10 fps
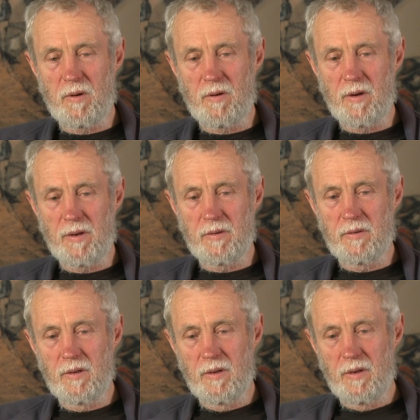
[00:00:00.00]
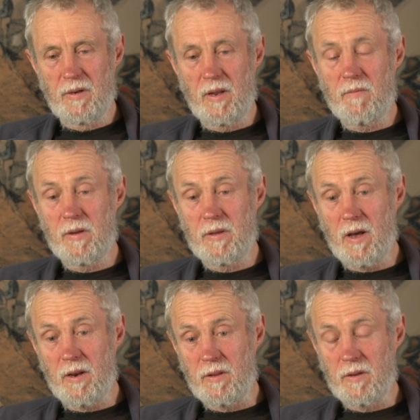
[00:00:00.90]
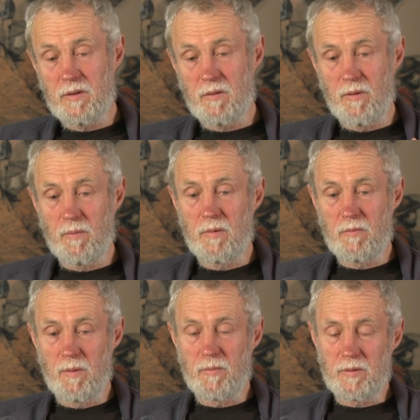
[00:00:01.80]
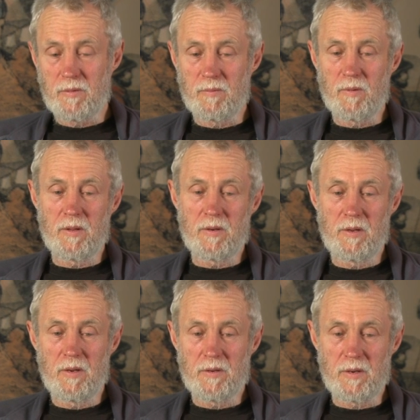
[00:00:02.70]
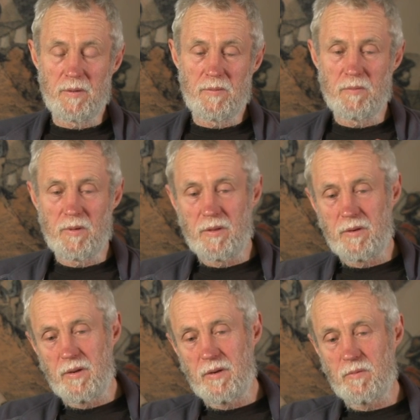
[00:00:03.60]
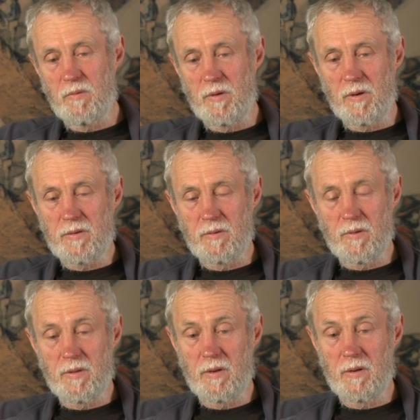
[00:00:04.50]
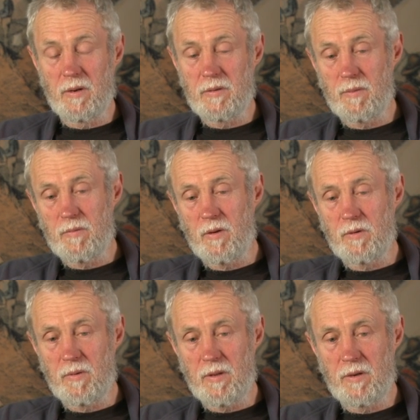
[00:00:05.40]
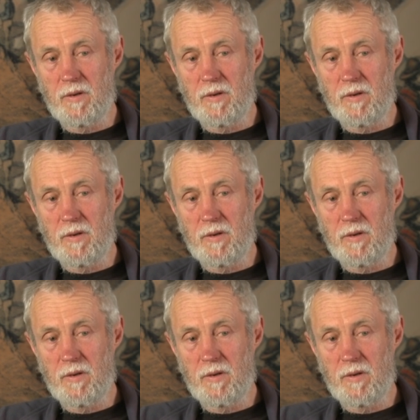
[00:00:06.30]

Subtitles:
wide, and In every gully there's the remnants of where the diggers lived and where the diggers worked and and sometimes where they